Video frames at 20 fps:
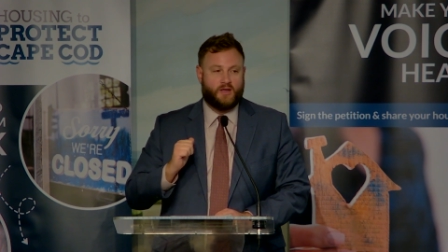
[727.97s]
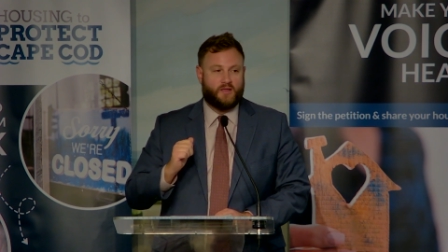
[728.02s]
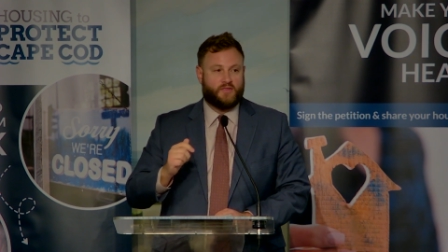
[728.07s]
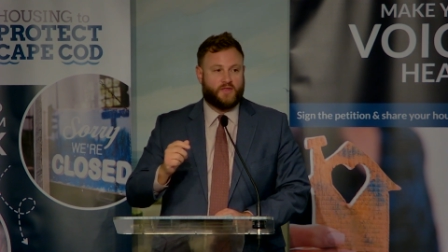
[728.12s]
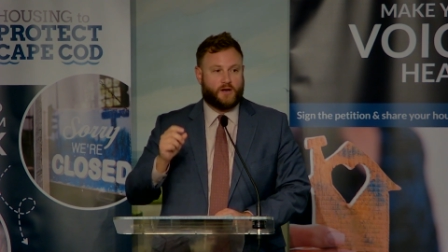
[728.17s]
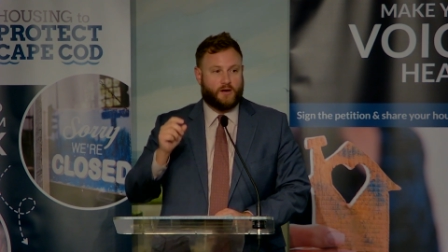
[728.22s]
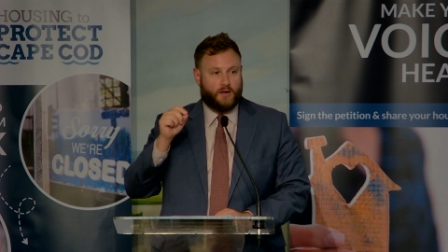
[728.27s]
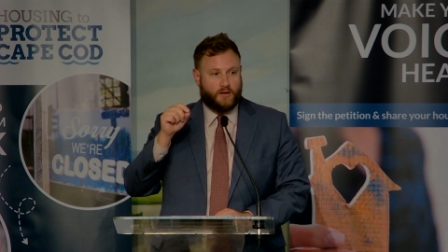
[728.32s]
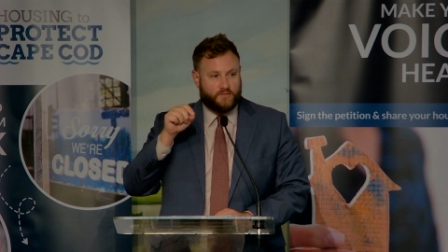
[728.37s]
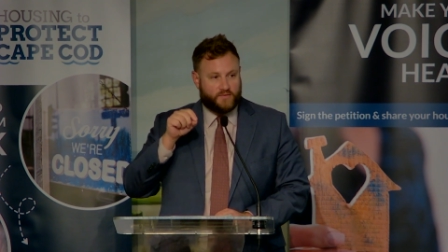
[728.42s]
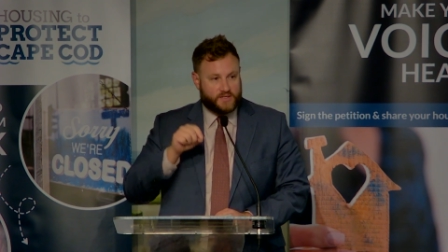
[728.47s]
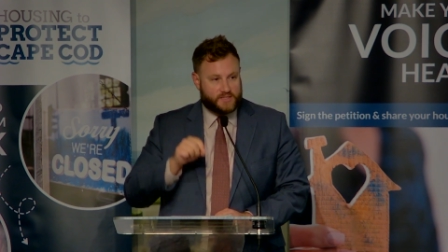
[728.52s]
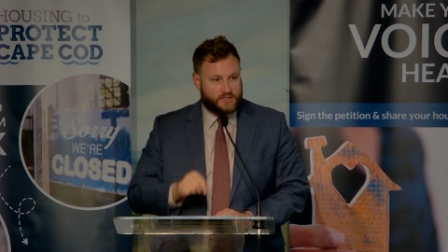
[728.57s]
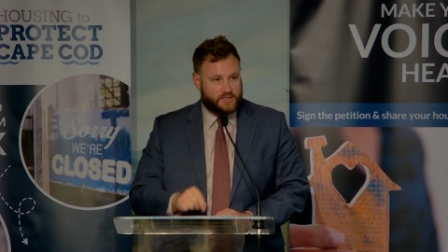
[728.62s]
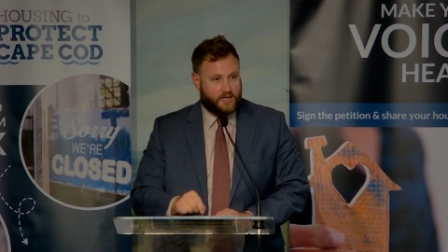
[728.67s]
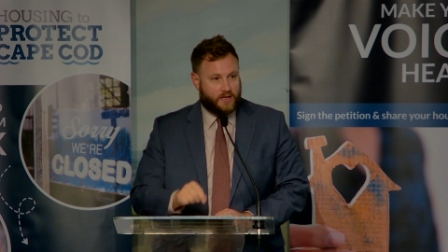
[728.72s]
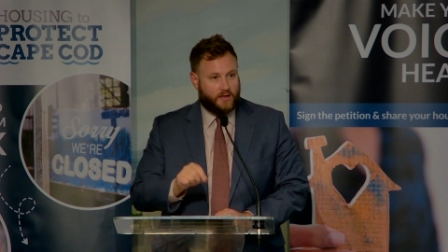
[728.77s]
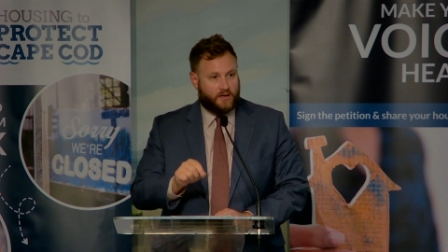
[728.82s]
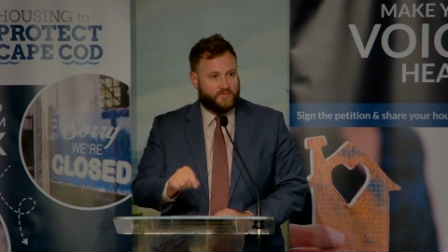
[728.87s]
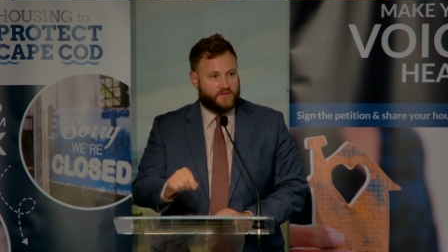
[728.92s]
that all
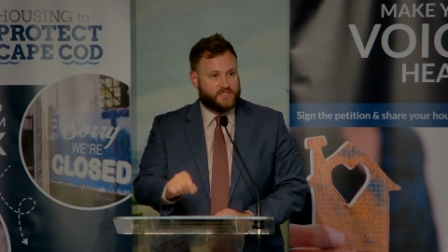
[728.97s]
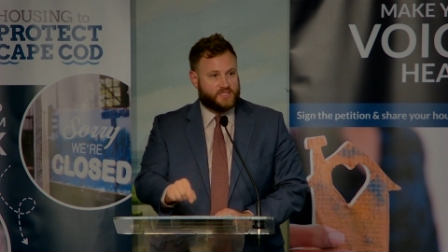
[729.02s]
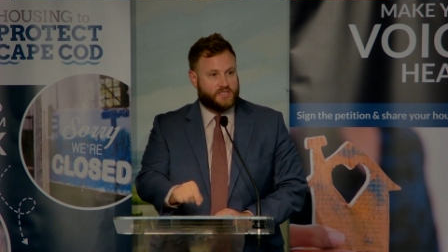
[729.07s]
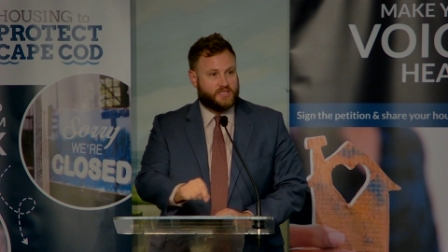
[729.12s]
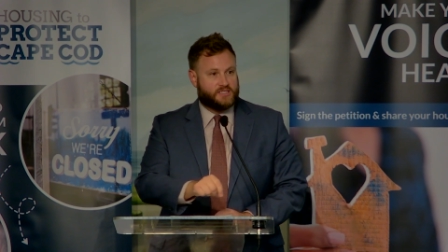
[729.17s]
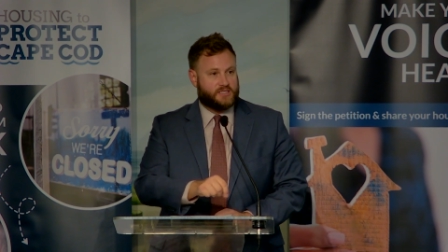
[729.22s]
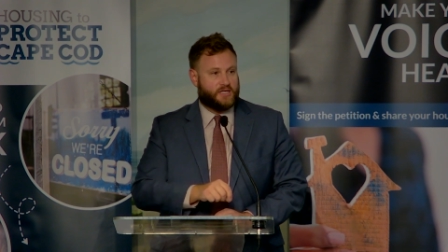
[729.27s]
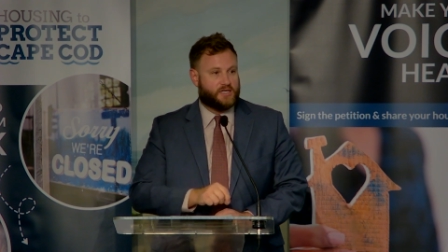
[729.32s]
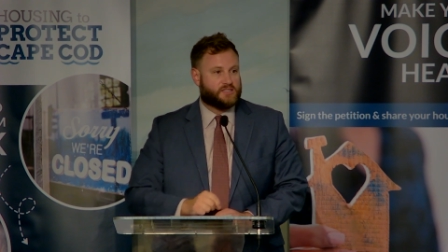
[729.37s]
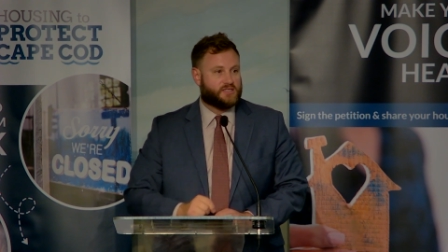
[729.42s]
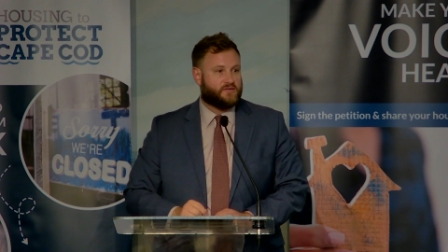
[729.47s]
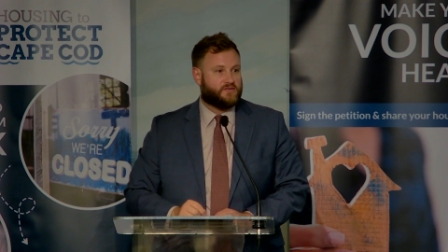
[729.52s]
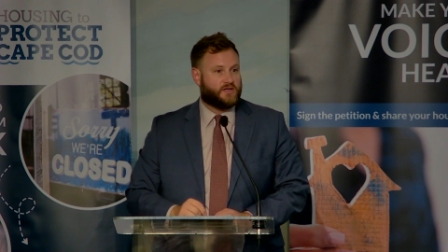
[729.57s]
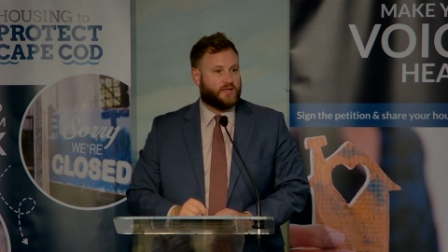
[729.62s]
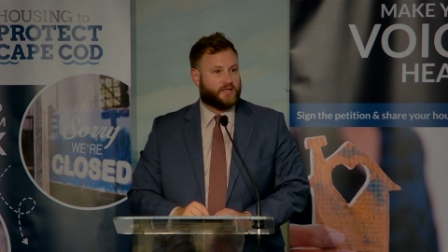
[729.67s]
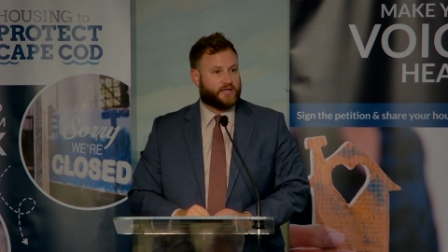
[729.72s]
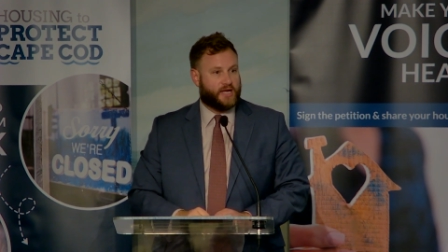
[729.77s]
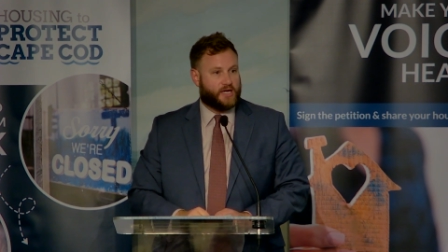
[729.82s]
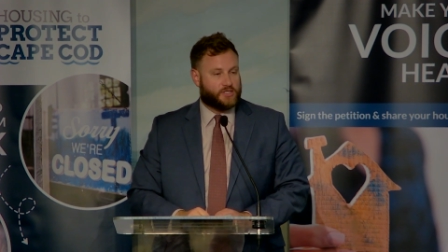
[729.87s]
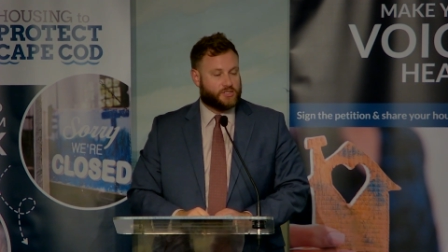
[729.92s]
of us in this legislative
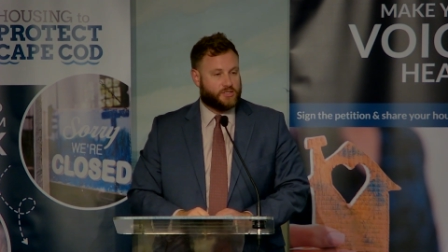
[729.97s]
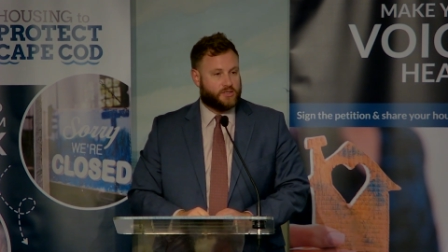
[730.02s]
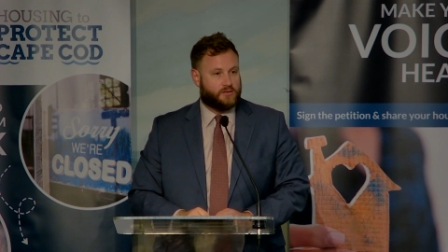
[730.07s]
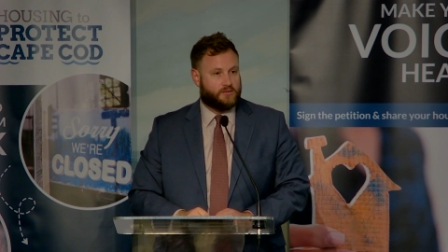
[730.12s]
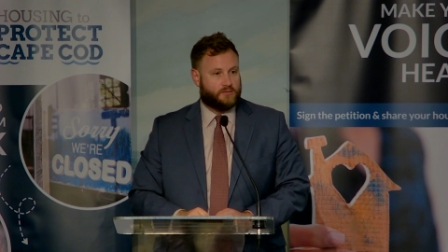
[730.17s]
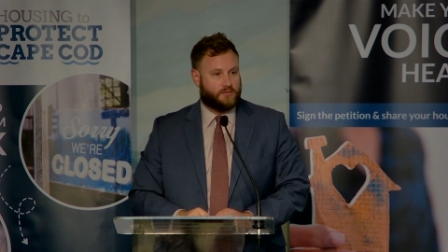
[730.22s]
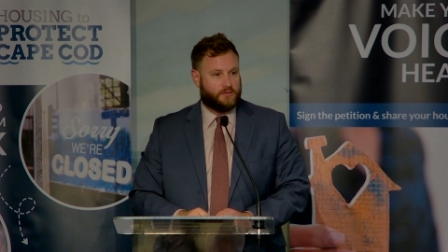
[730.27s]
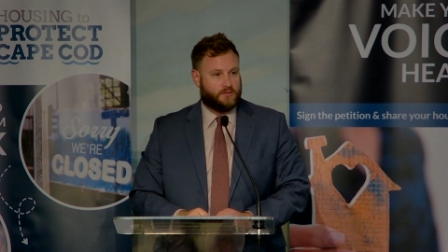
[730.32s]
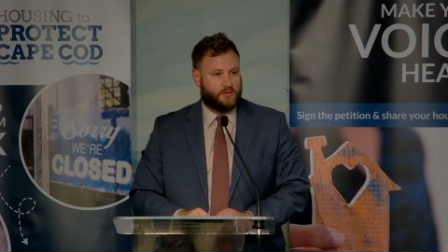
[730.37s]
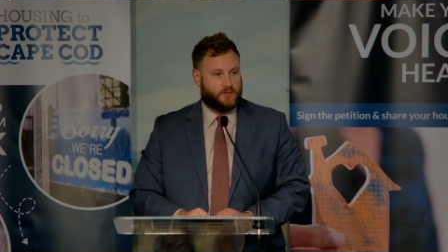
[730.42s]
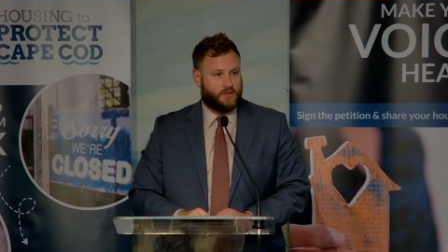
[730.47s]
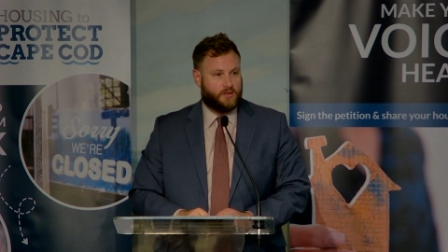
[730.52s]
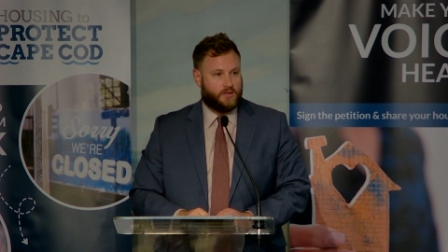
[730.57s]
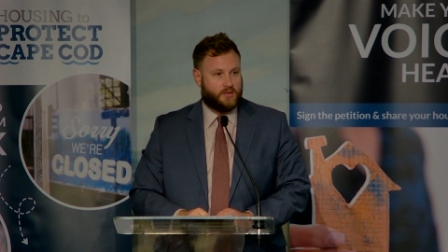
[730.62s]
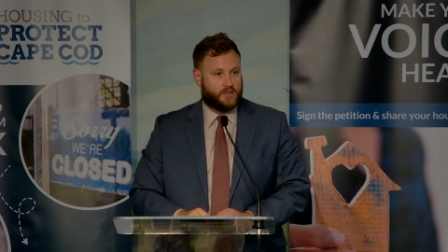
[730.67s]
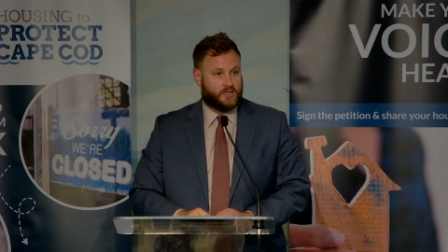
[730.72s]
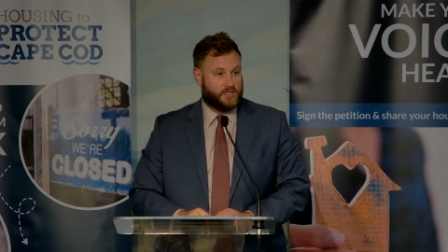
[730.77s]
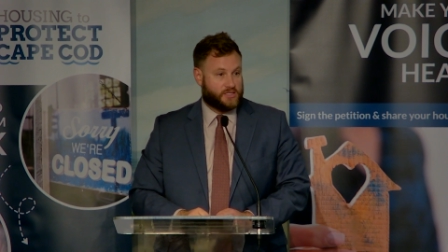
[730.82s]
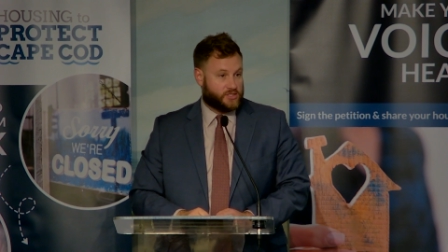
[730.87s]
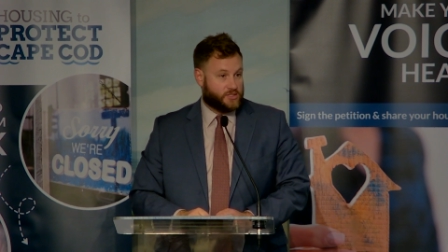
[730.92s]
delegation
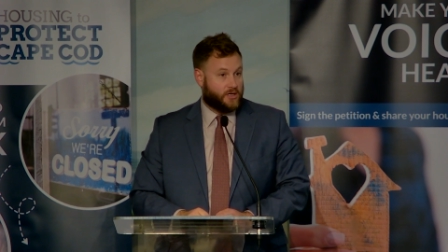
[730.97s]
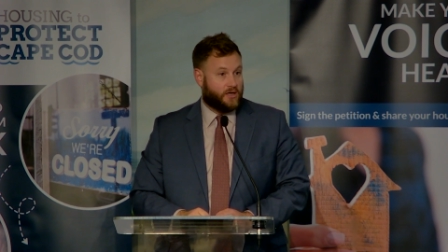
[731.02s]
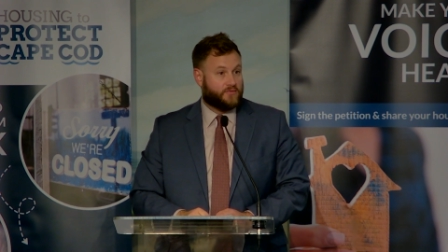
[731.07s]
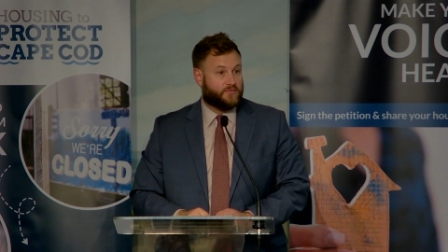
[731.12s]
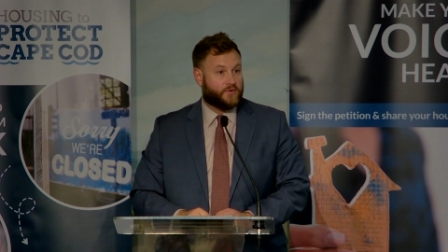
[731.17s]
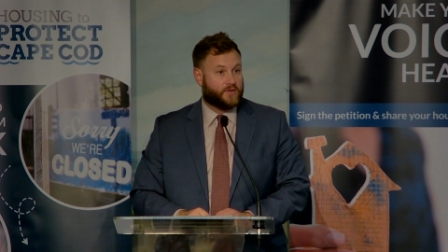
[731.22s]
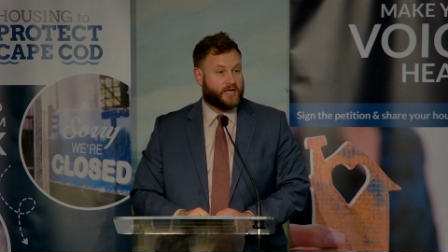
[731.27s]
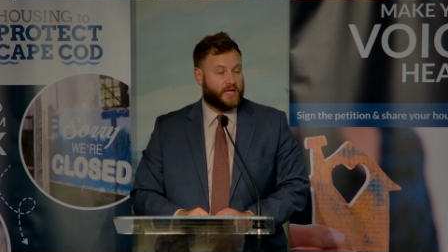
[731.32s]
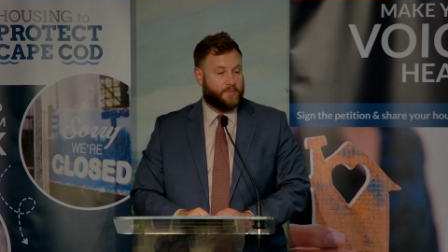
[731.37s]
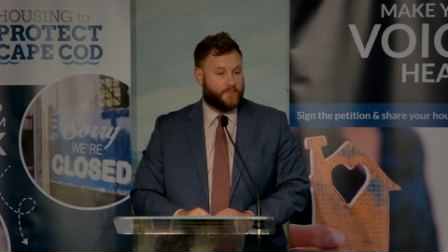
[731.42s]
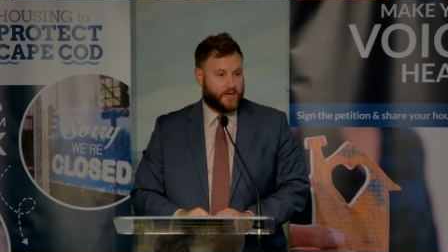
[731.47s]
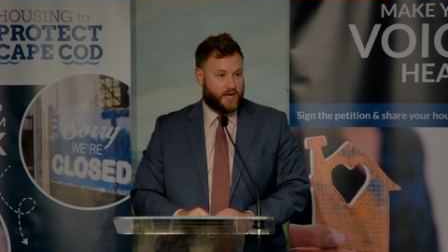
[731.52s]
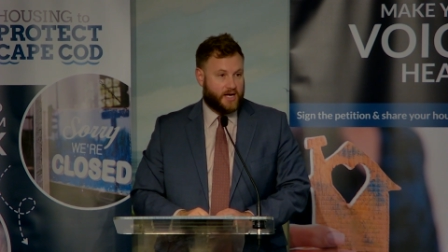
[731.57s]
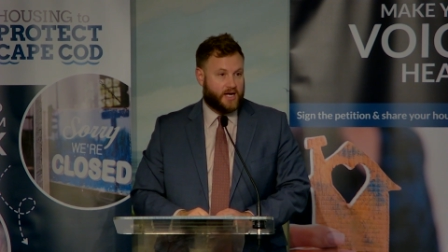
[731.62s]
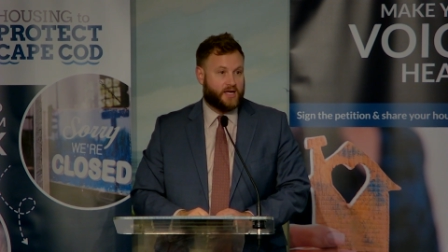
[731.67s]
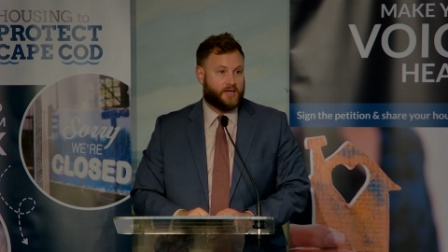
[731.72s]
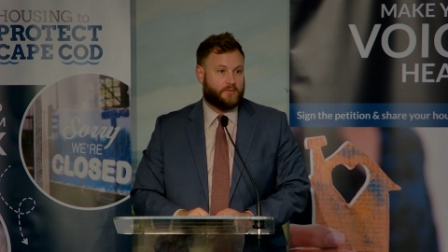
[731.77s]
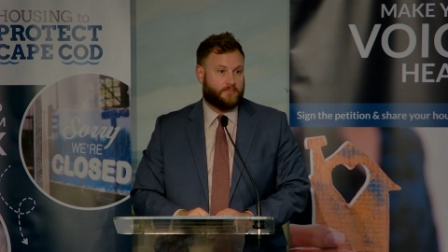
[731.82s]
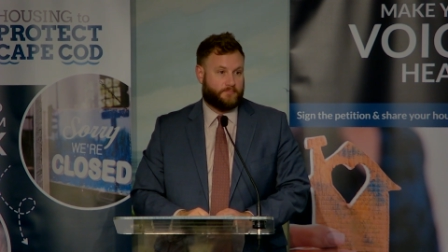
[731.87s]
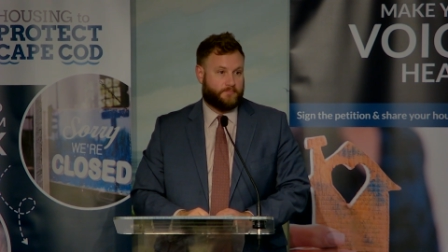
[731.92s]
can solve for Cape Cod.